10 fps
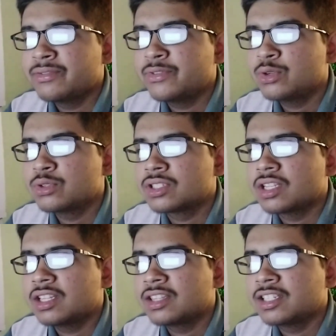
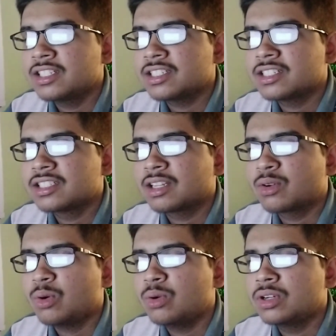views. This is
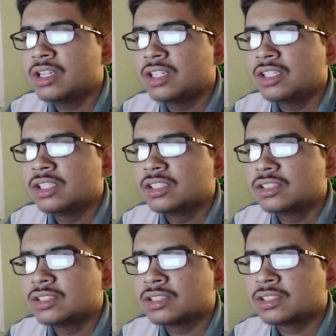called
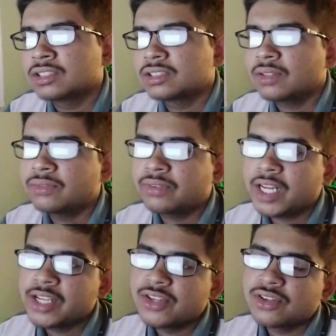
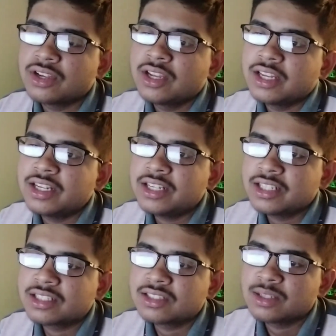suffrage. It
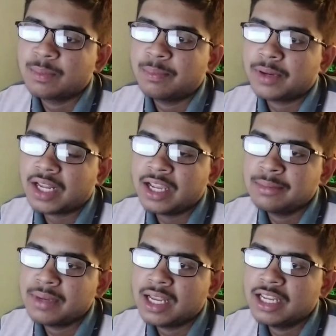is the
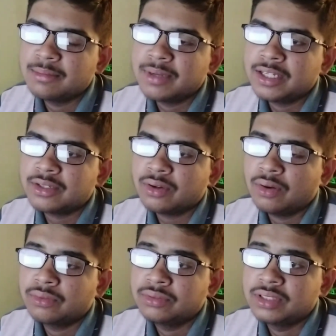prime element
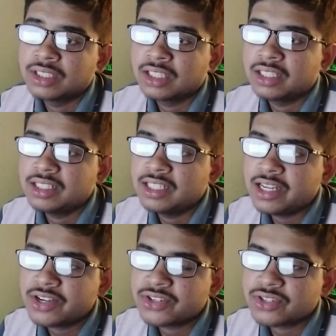of the
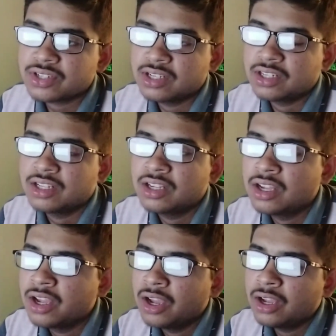election.
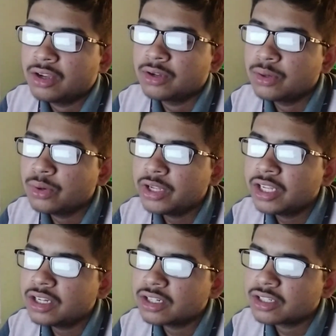
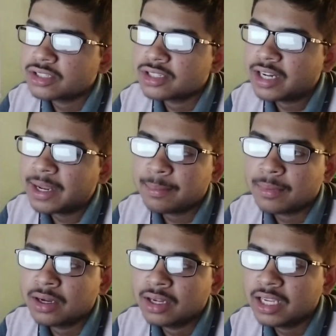Going a step
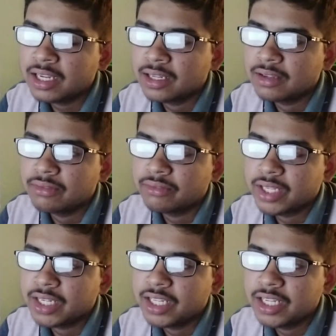ahead,
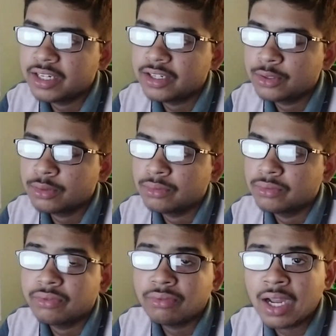we need to
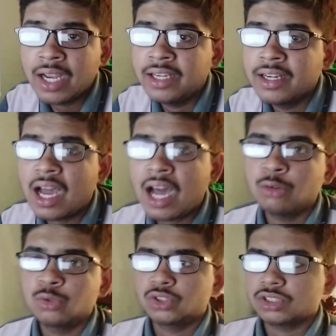find
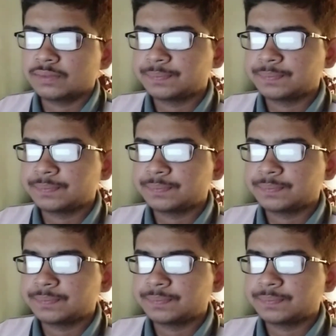out